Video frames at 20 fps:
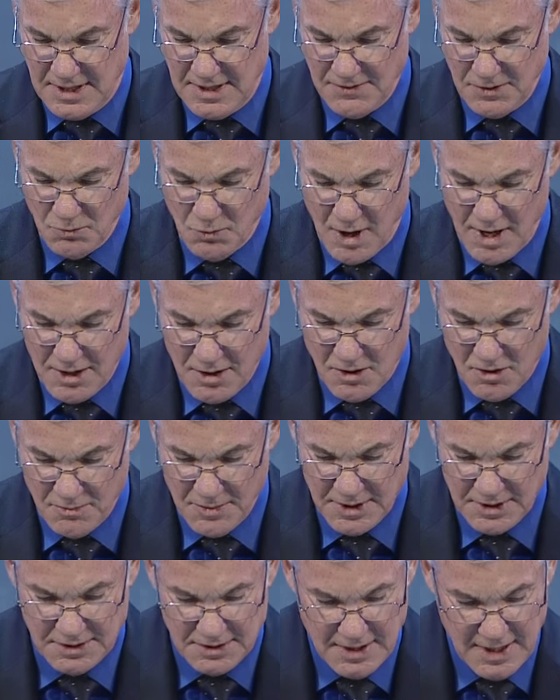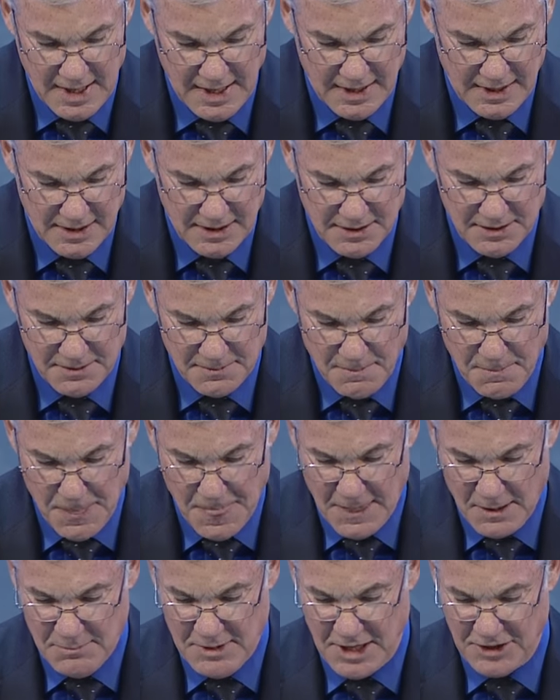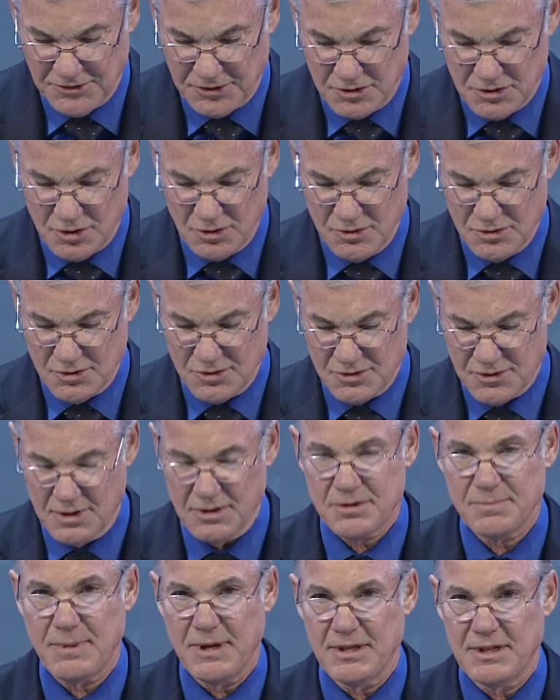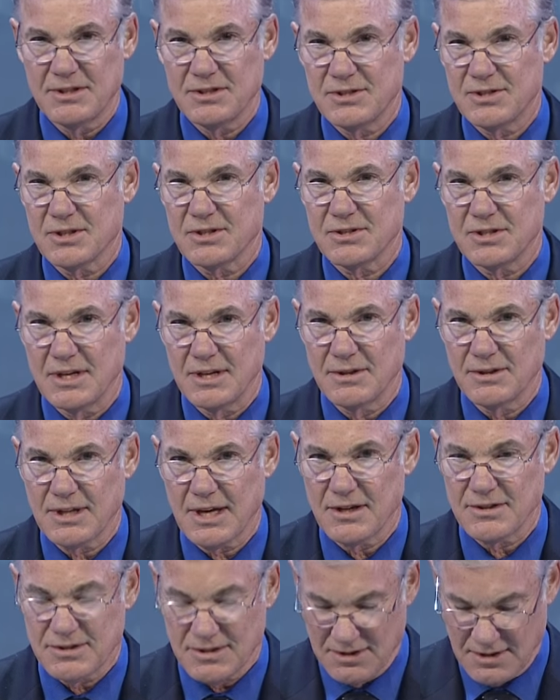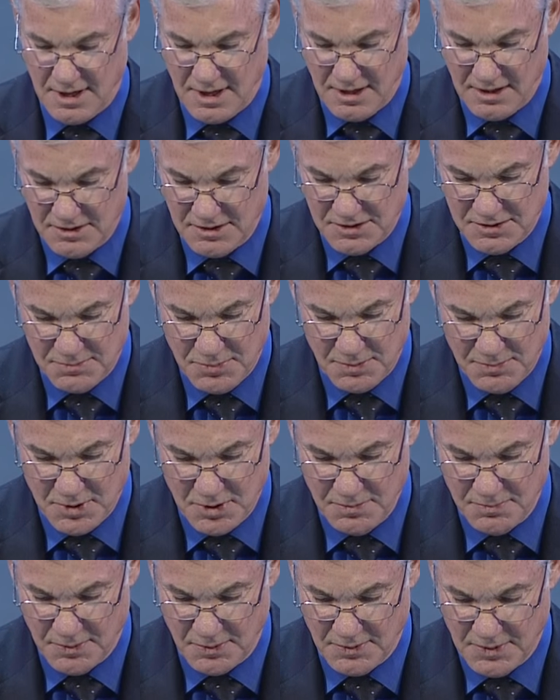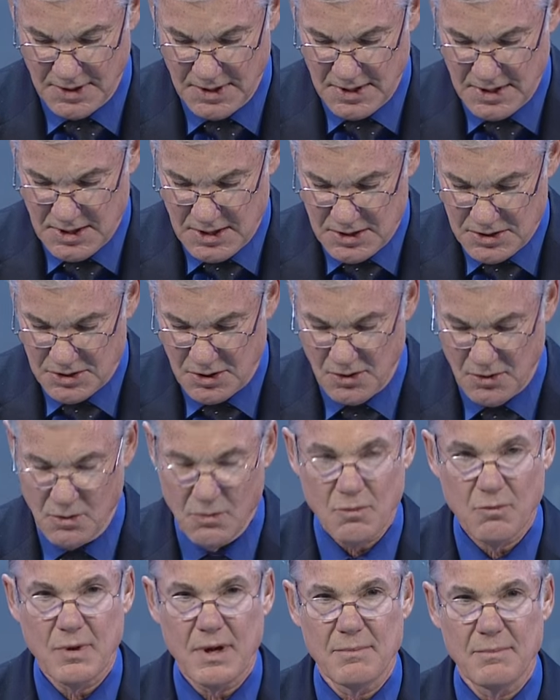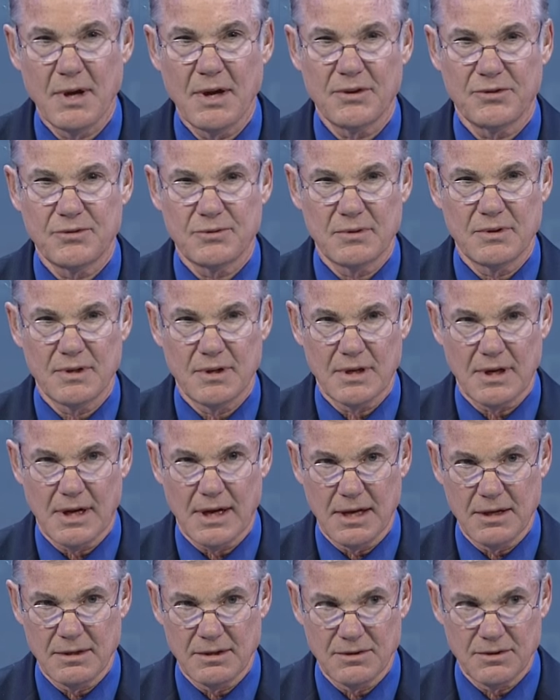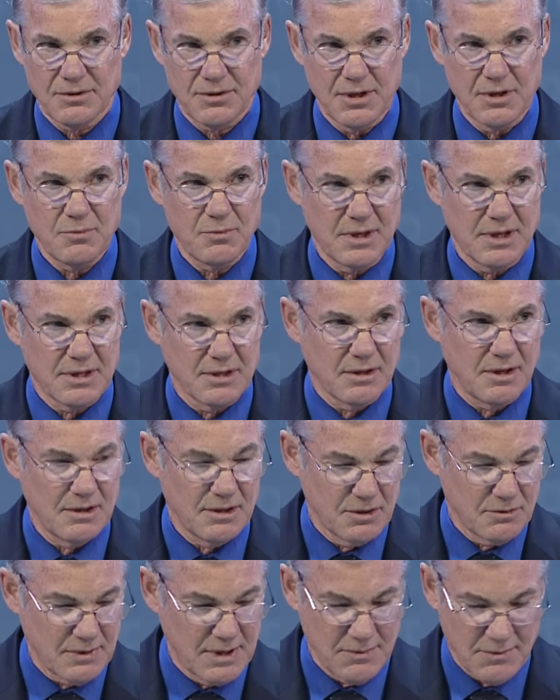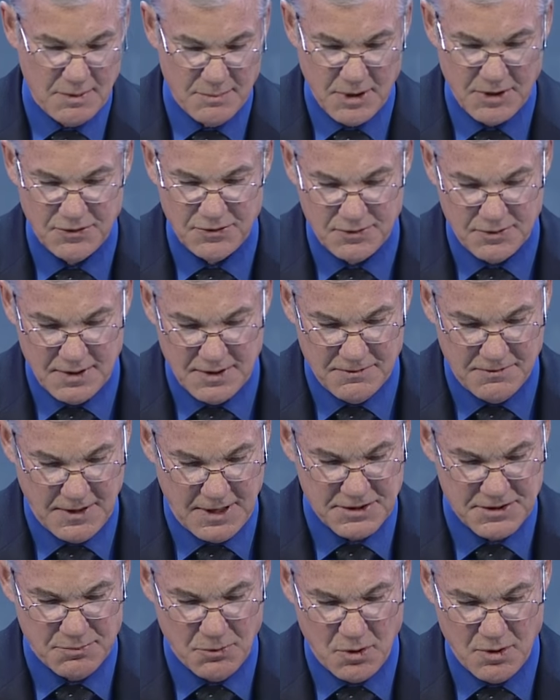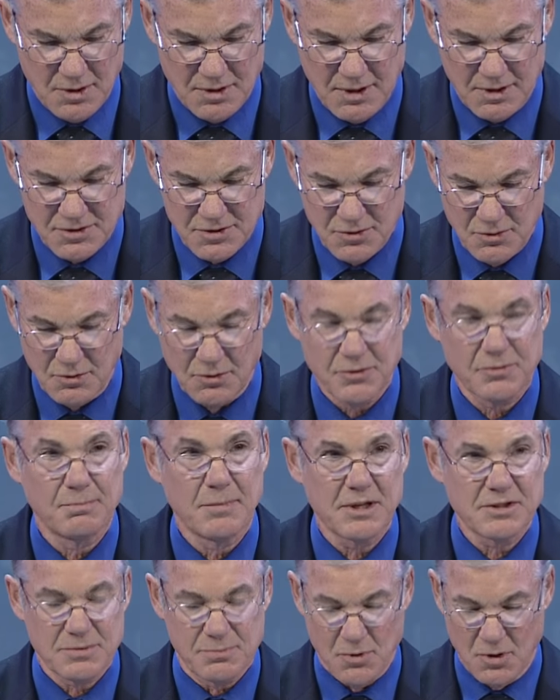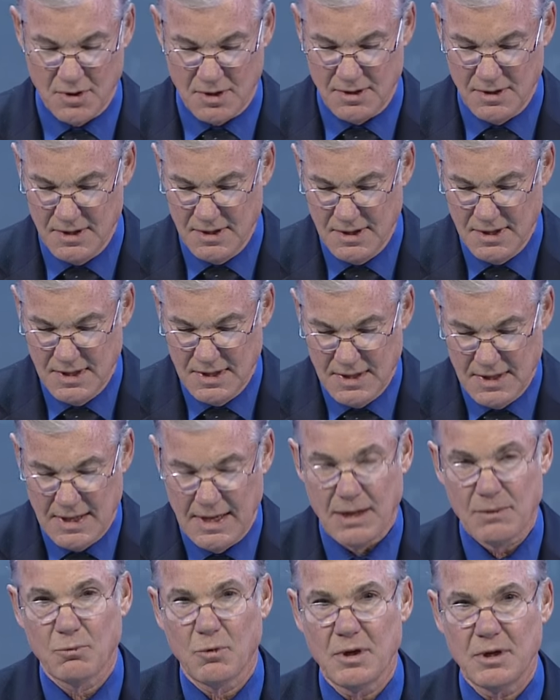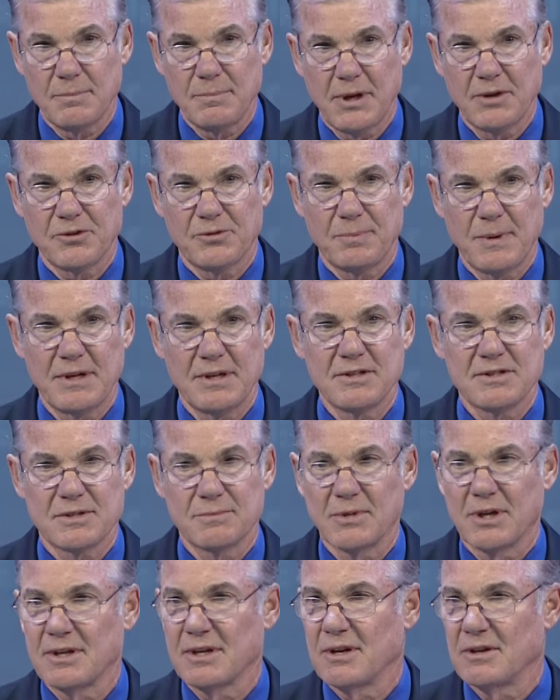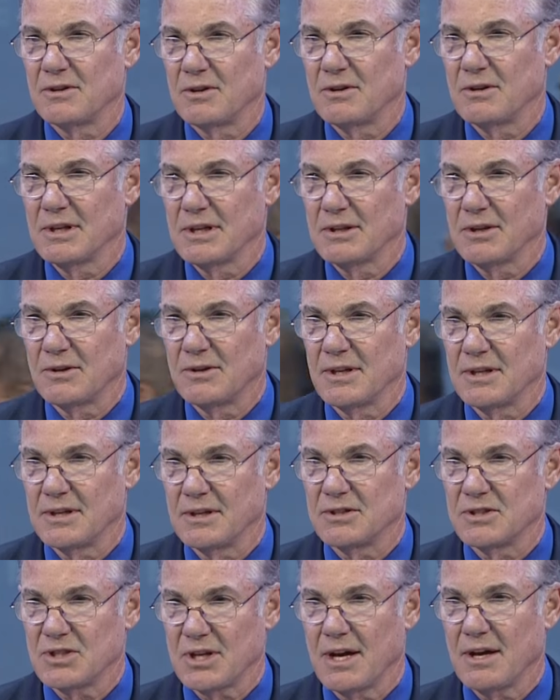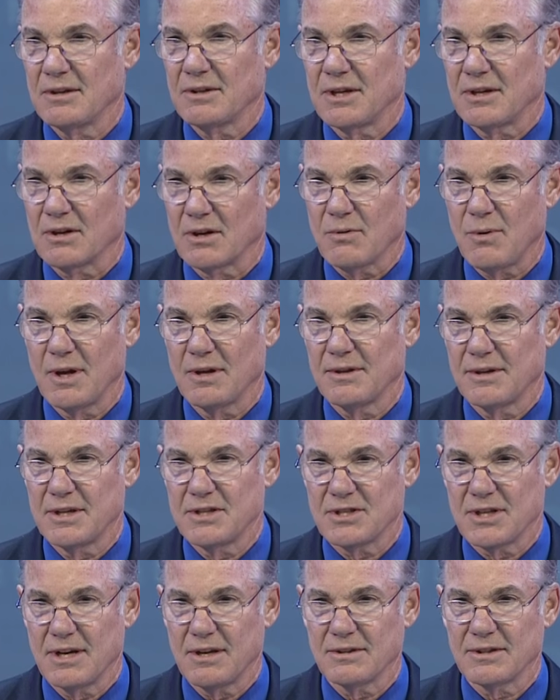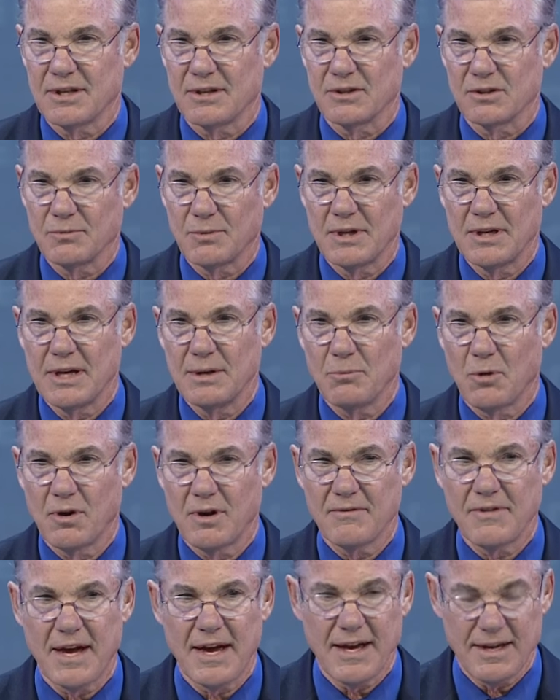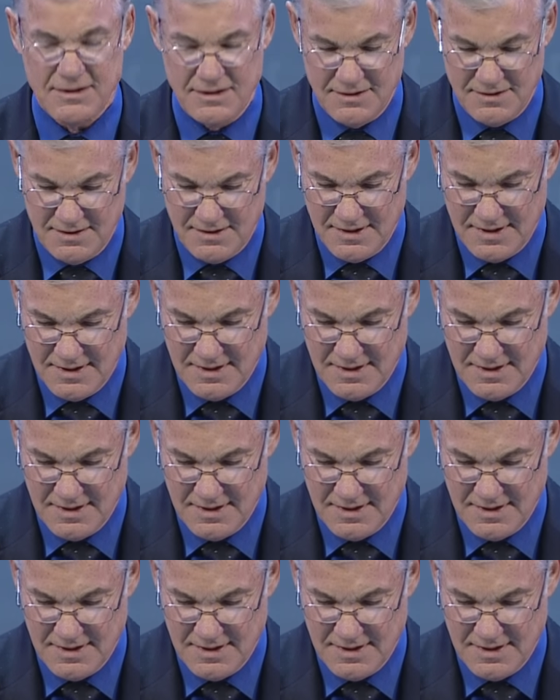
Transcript: Even Wyoming and Massachusetts, they're spending $16,000 per pupil. So I think we can all agree we must invest more in our schools, much more. And what about spending some money on early learning and childcare, quality childcare? Do we need more of that?